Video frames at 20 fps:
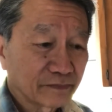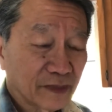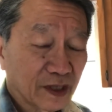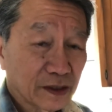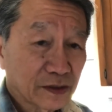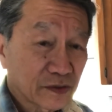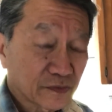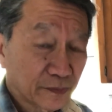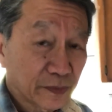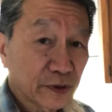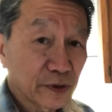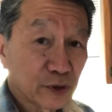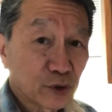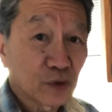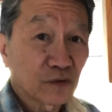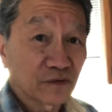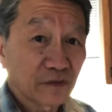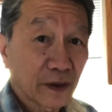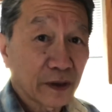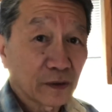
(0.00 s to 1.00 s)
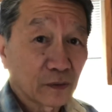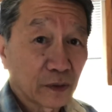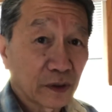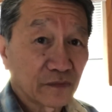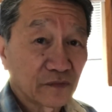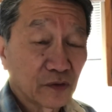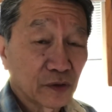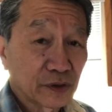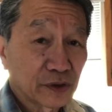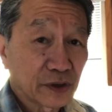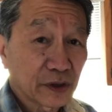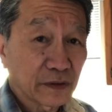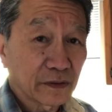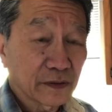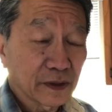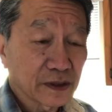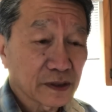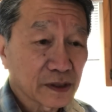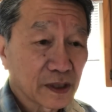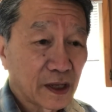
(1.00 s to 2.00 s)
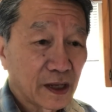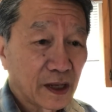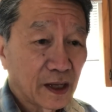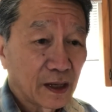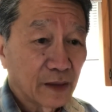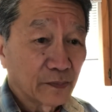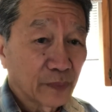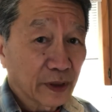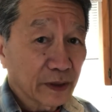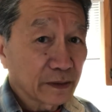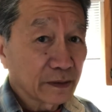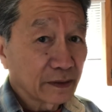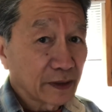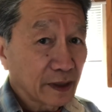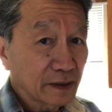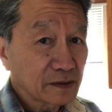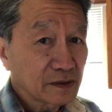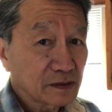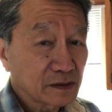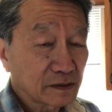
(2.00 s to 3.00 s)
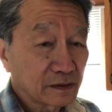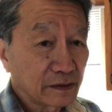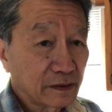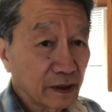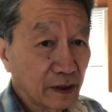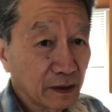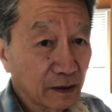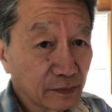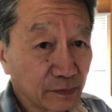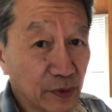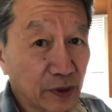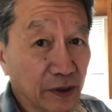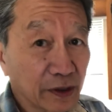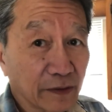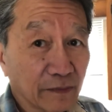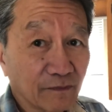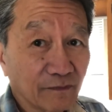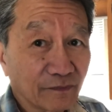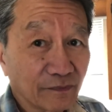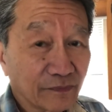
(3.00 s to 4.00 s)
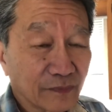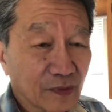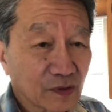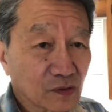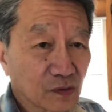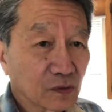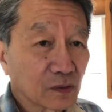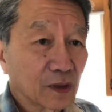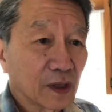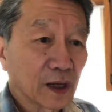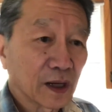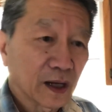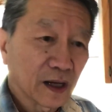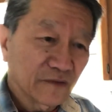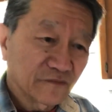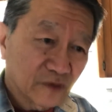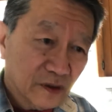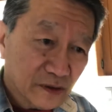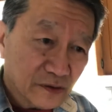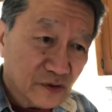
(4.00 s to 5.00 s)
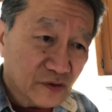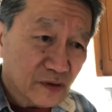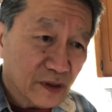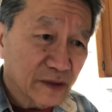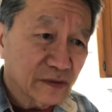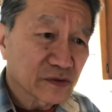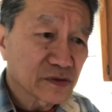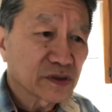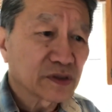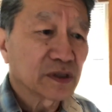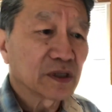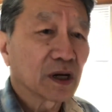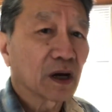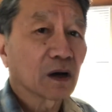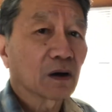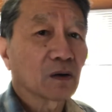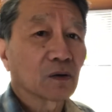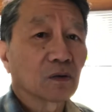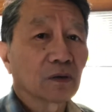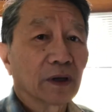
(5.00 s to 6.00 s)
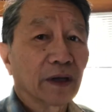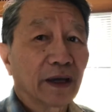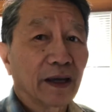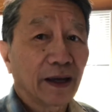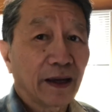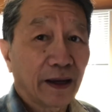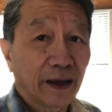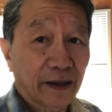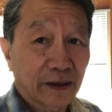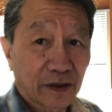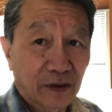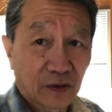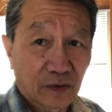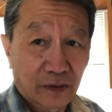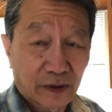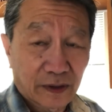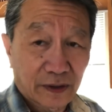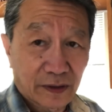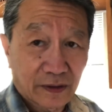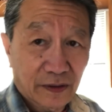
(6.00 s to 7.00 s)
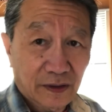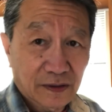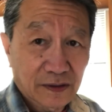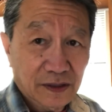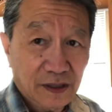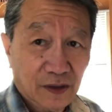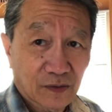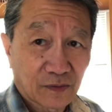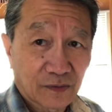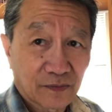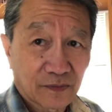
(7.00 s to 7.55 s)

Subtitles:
pretty surefire way of doing chicken rice. But that's their opinion. So I've got to try to see how accurate it turns out.